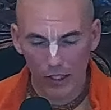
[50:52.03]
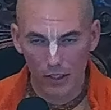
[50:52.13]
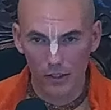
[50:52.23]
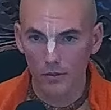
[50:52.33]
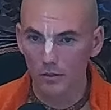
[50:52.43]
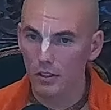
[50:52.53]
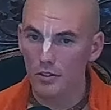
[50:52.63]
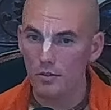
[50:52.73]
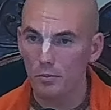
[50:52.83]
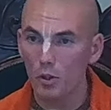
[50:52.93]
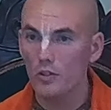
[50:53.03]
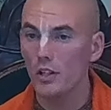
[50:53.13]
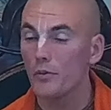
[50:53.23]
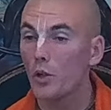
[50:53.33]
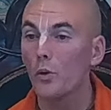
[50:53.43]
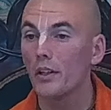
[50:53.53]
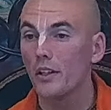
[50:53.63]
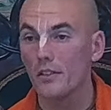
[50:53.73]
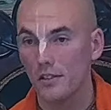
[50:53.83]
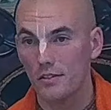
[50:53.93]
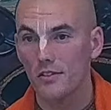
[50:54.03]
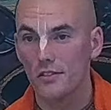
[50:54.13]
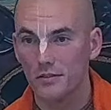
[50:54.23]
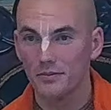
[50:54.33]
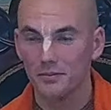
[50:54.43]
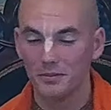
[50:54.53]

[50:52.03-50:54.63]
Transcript: And its books are recorded kirtans.